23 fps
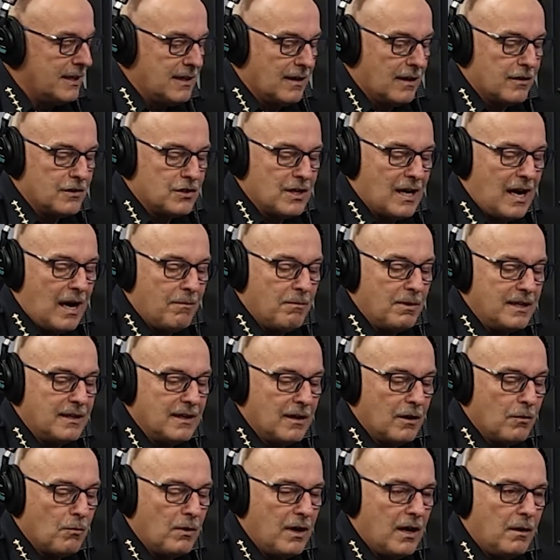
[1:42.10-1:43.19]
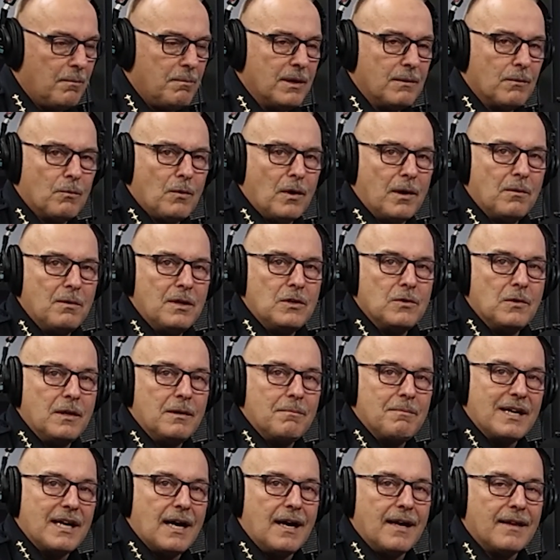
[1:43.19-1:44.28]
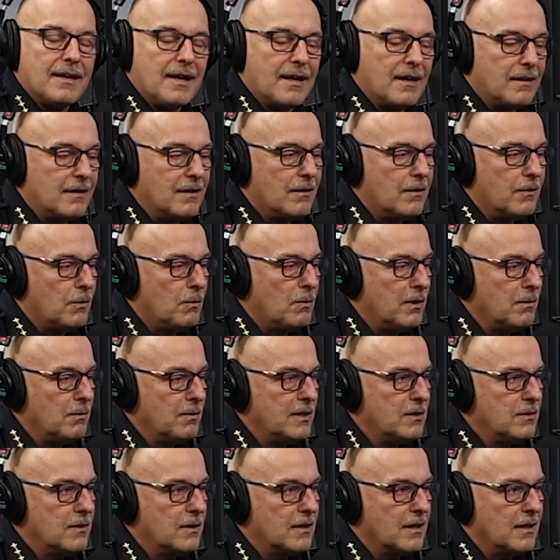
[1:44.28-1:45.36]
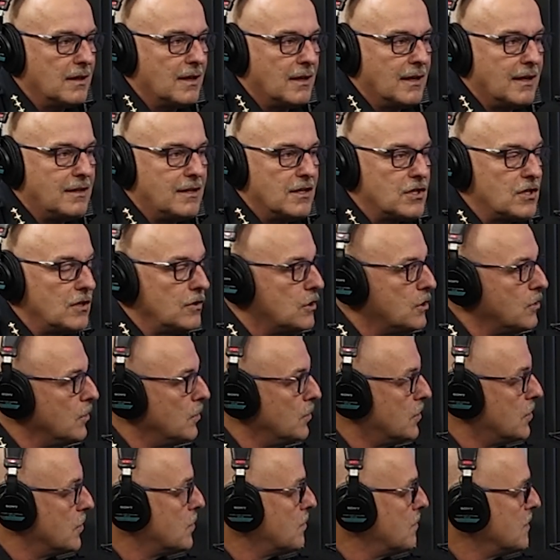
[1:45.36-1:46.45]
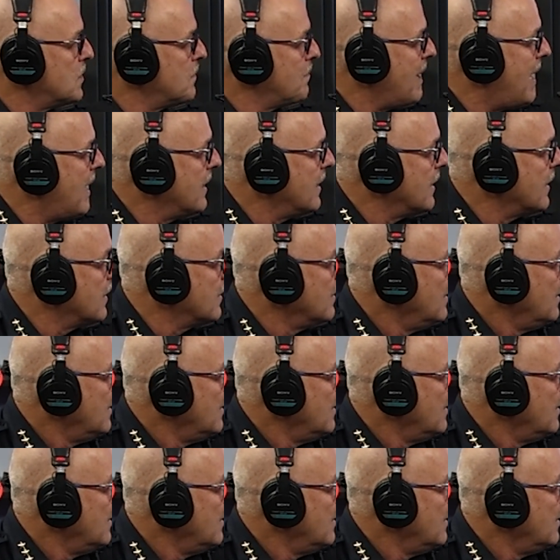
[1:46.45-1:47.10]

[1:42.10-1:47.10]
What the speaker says: did our job, we did it well. But what are we doing beyond that? You know, what are we doing in addition to just responding?